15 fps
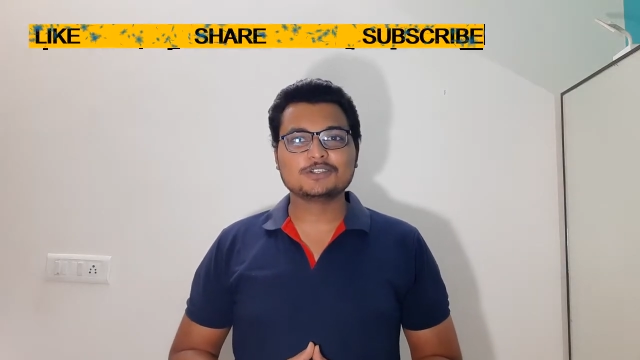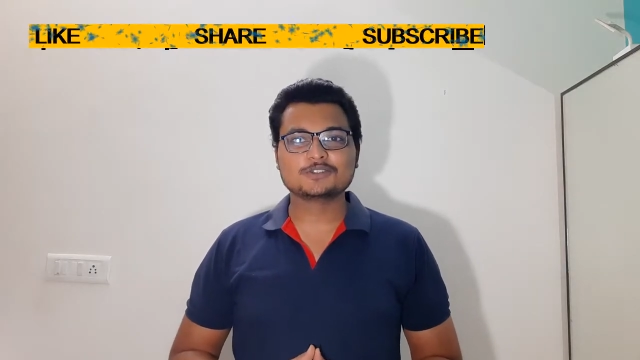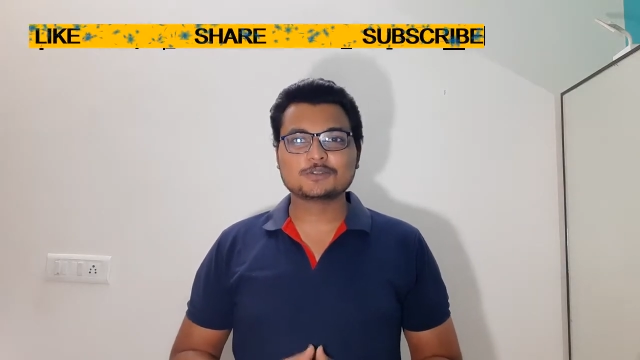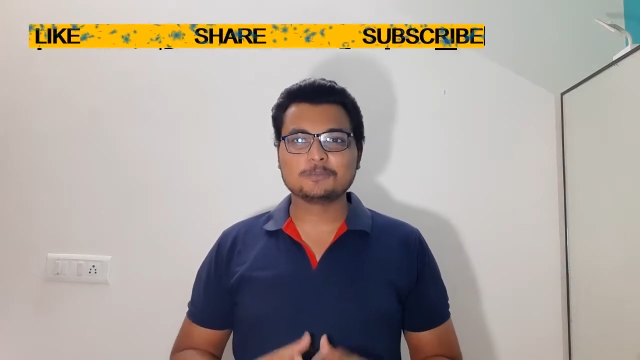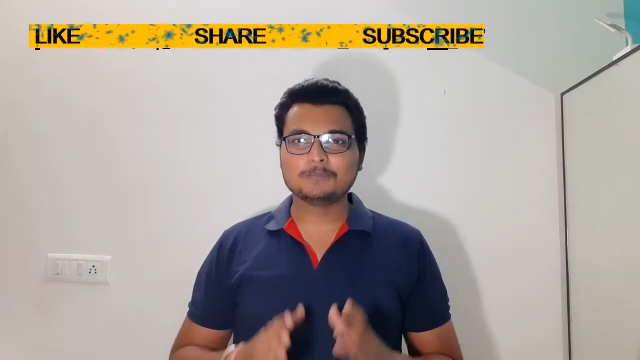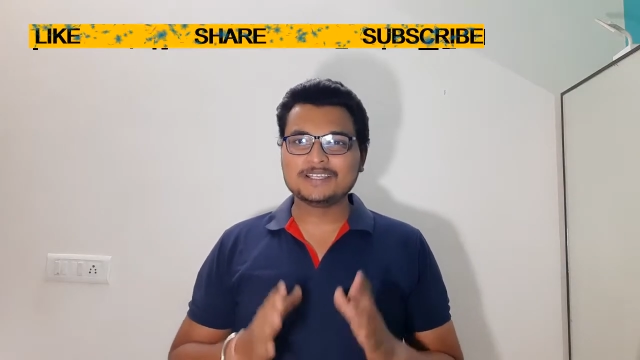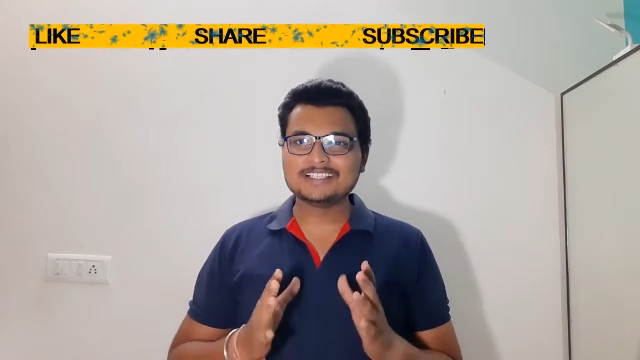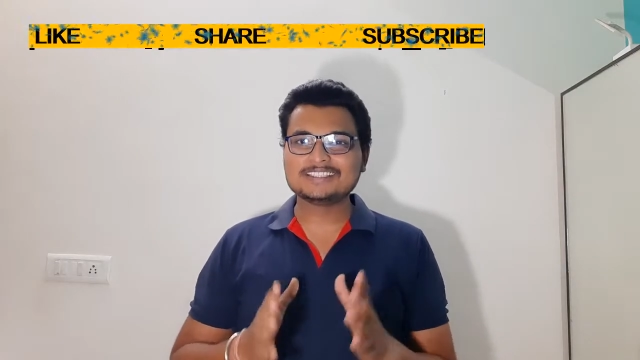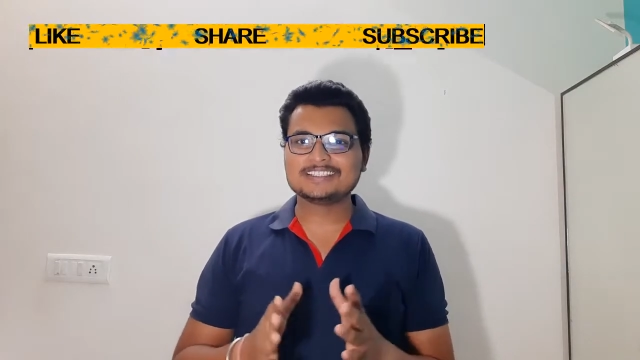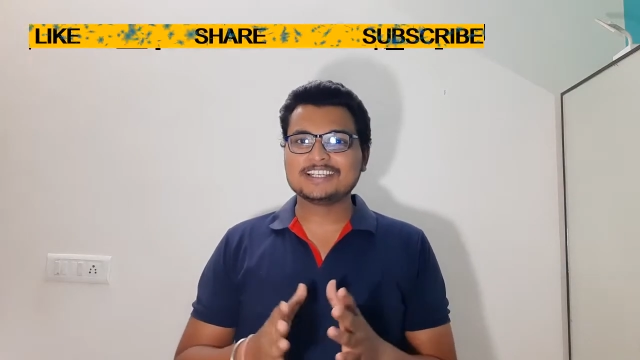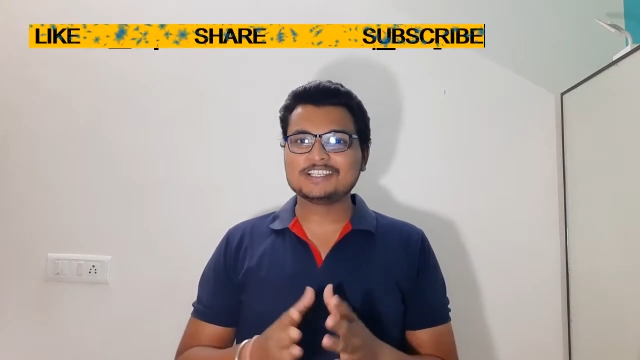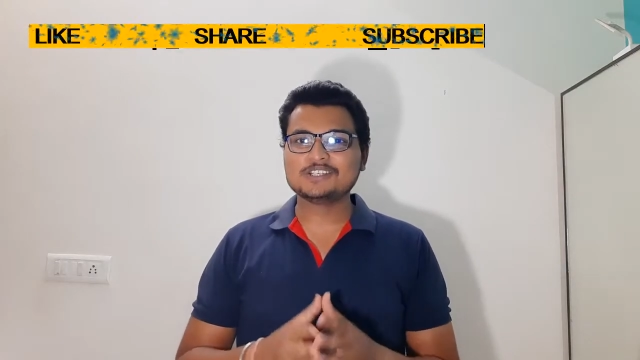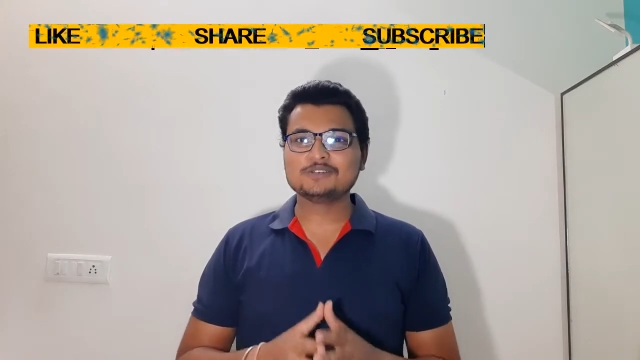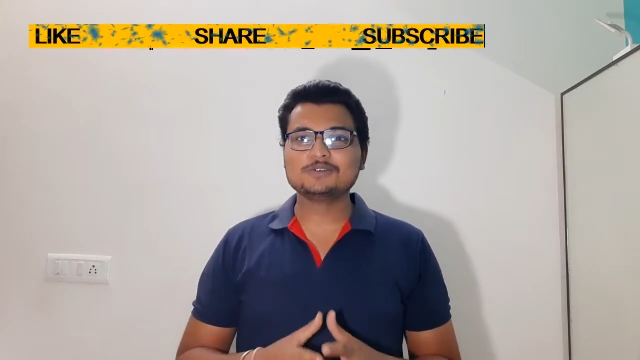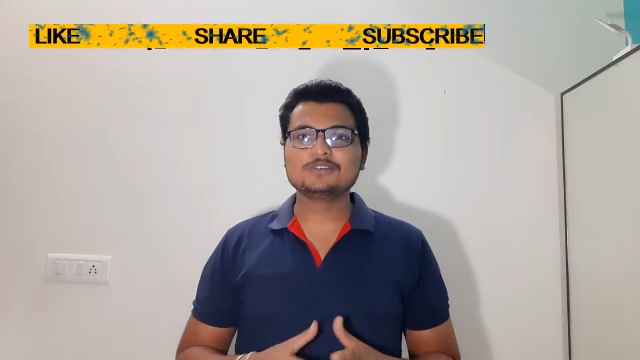So please
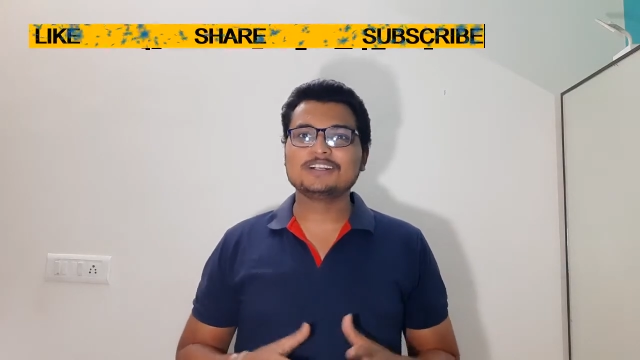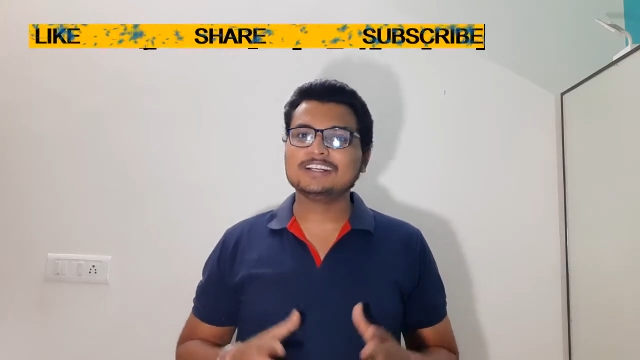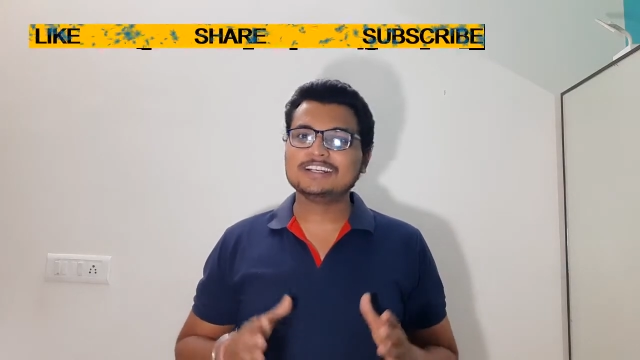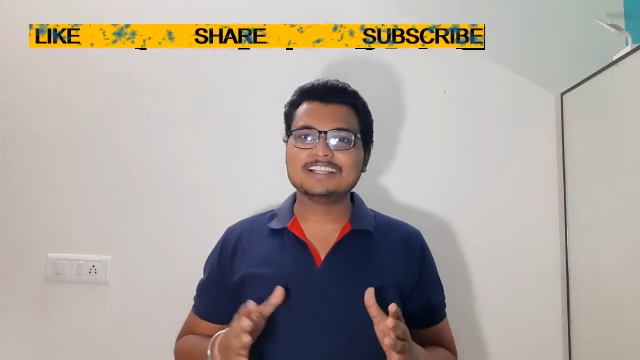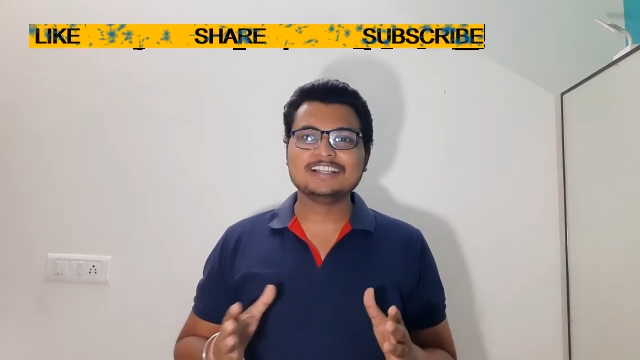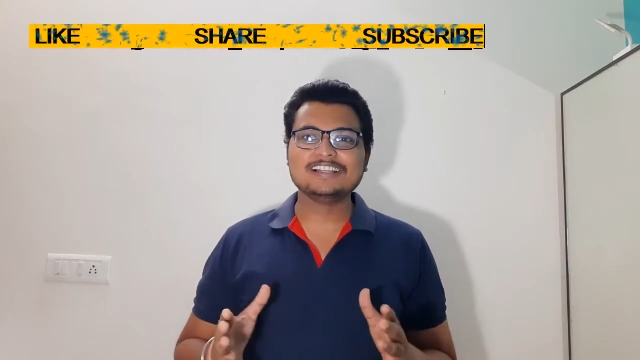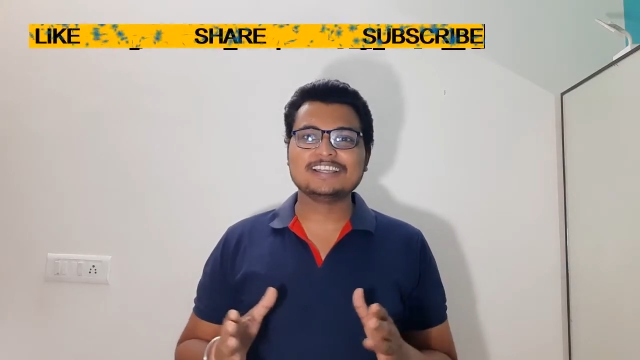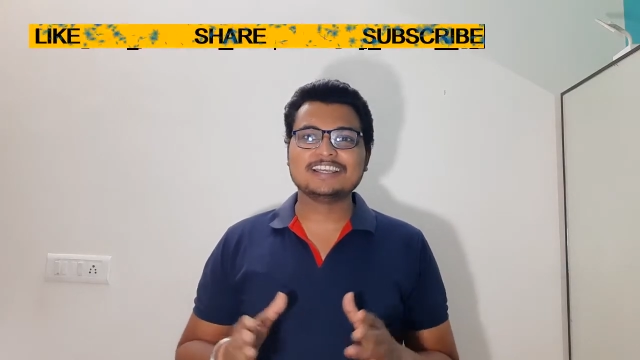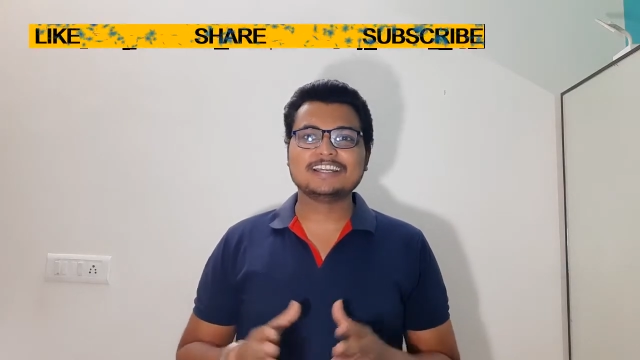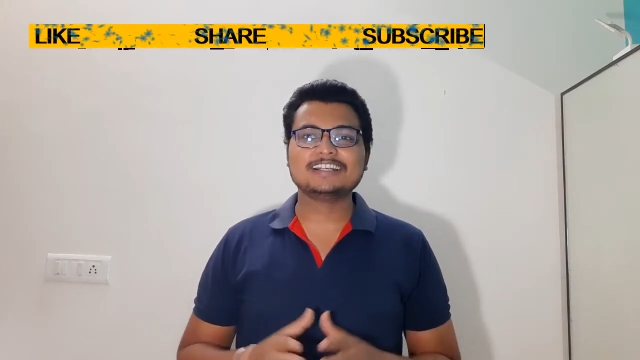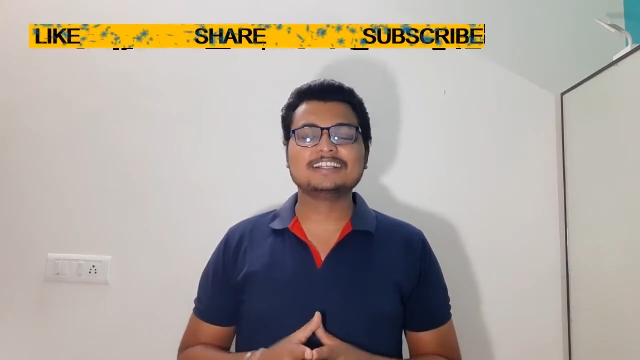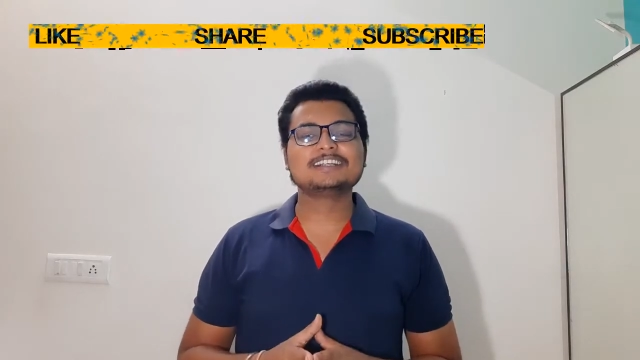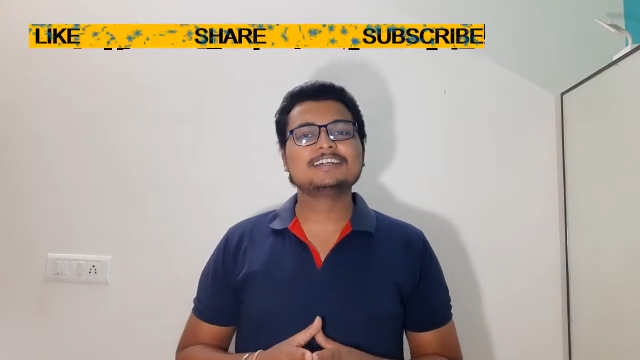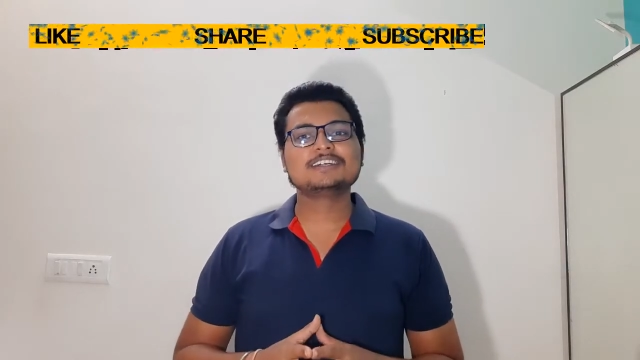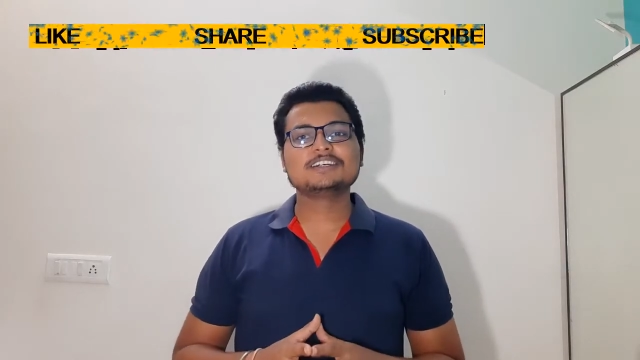stay tuned till the end